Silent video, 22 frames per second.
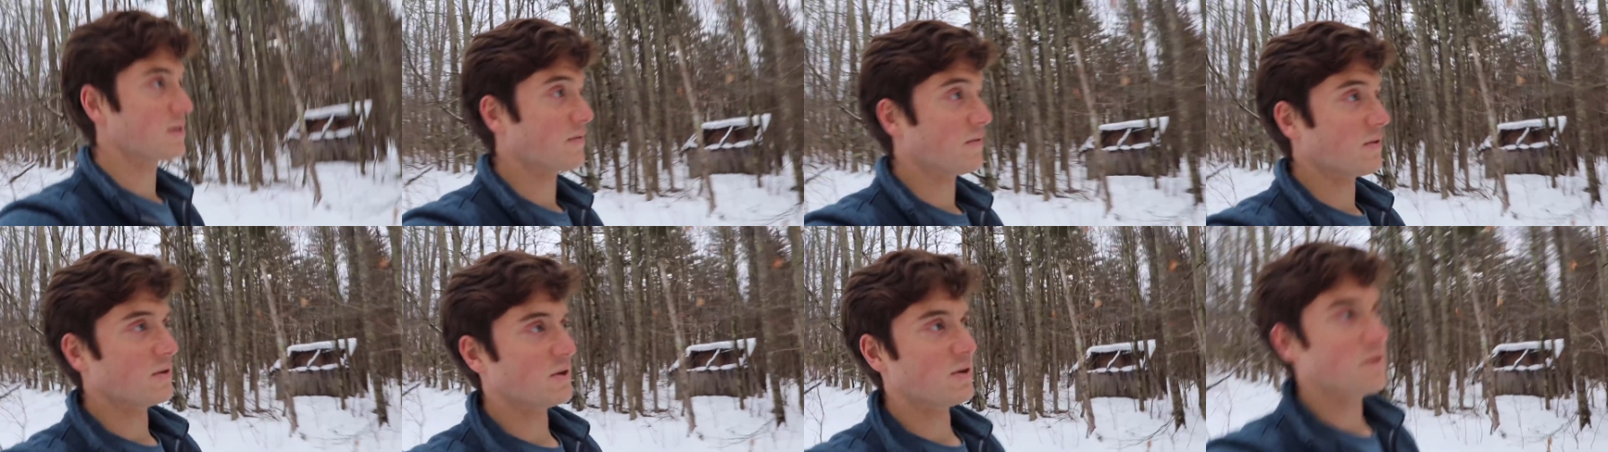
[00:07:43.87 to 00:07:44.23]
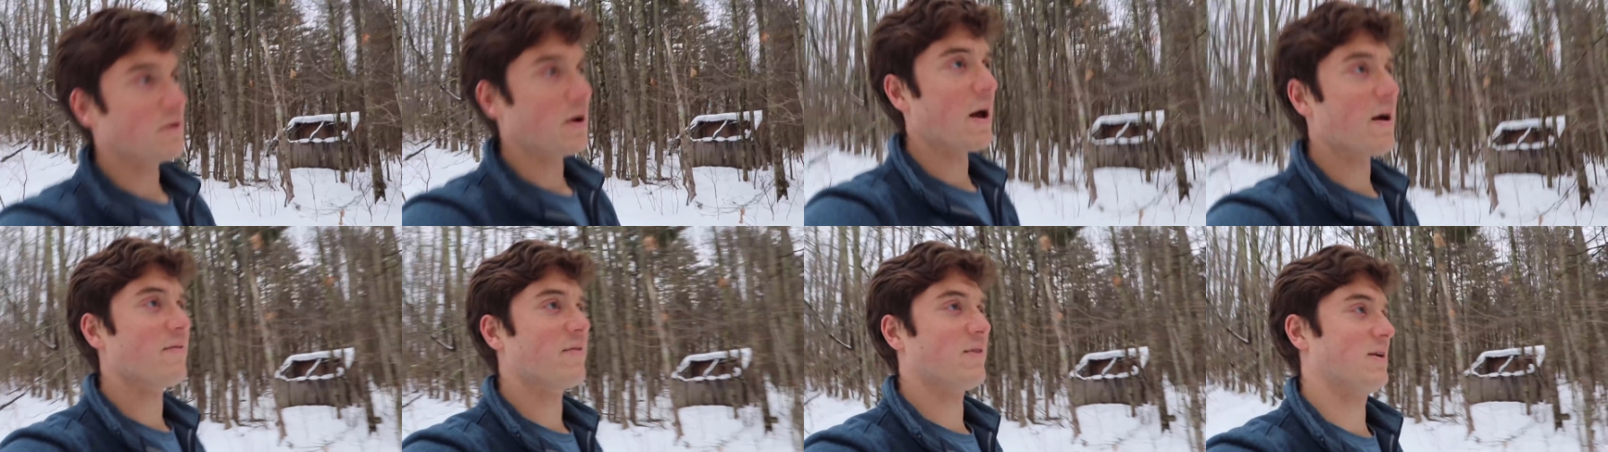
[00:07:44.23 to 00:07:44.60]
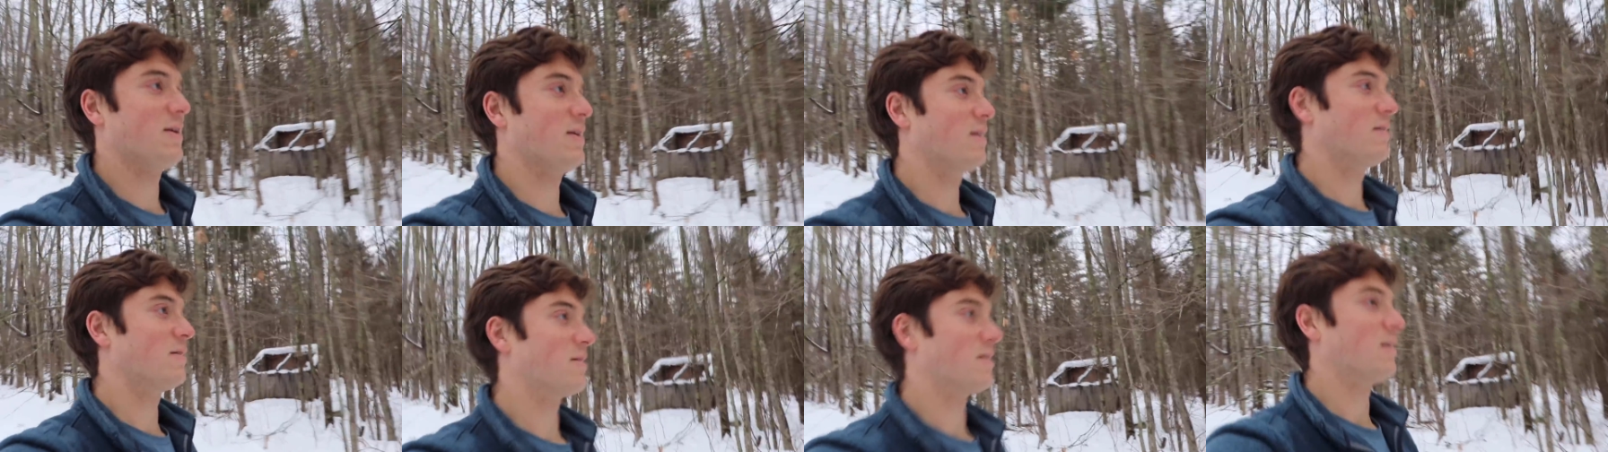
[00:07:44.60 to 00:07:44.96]
If you do have
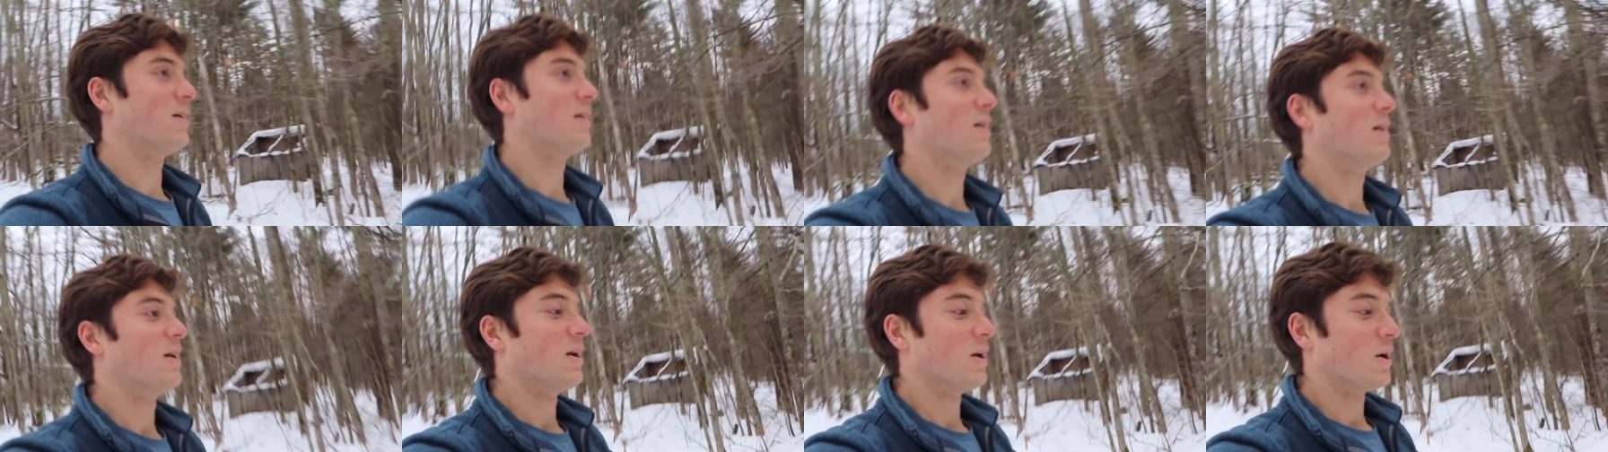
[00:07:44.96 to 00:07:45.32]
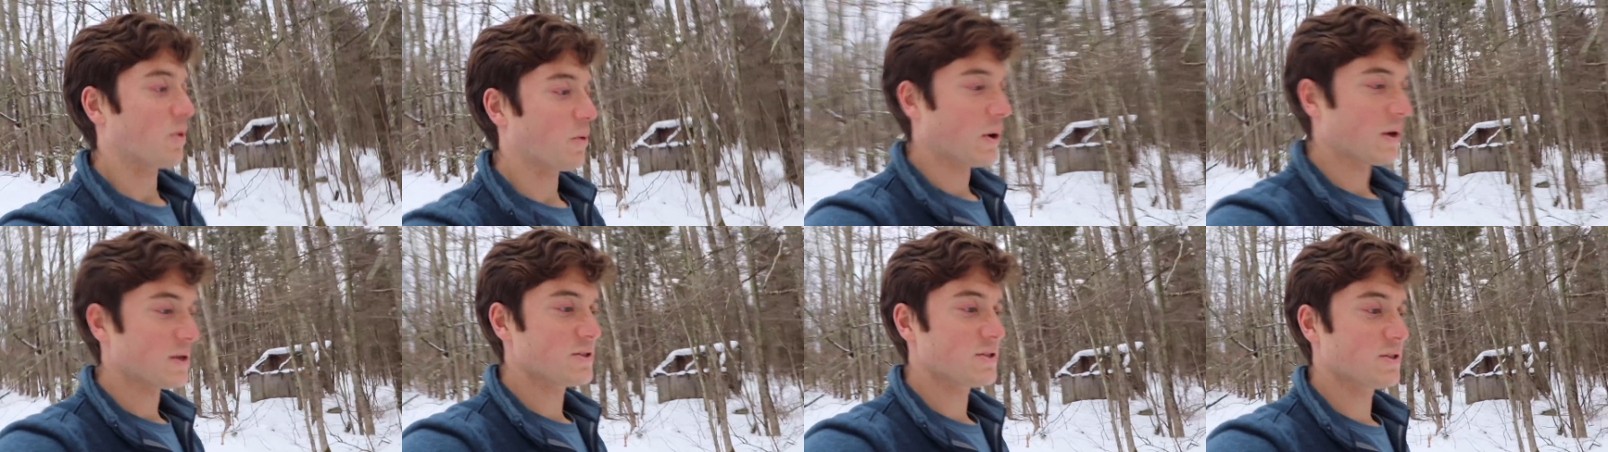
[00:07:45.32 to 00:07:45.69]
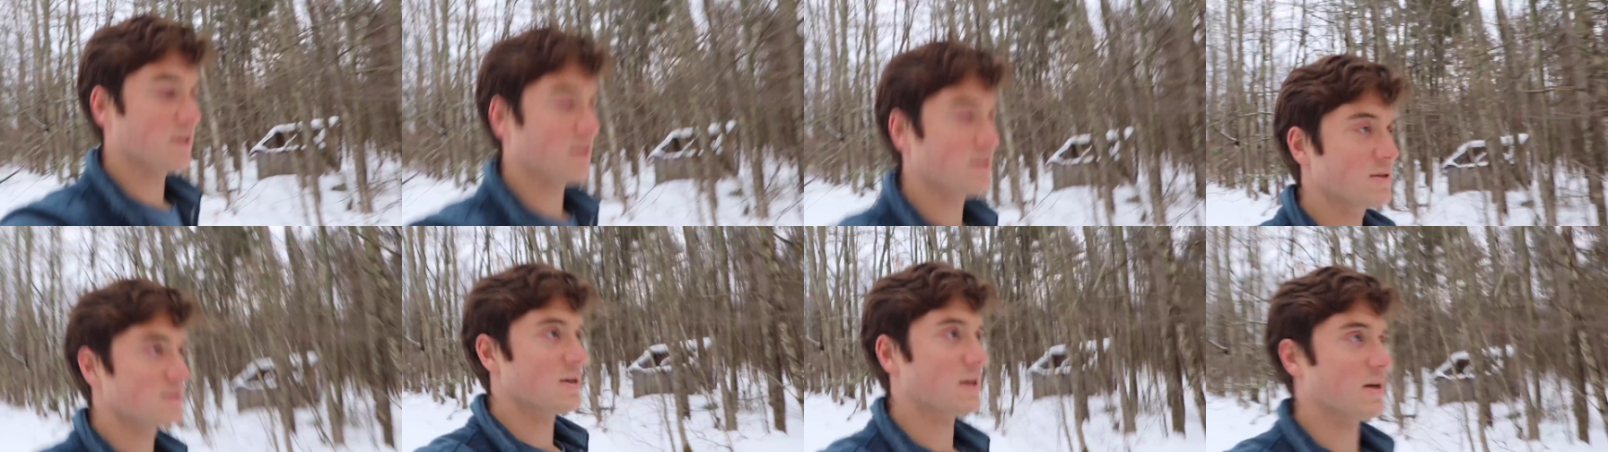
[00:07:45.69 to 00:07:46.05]
any other questions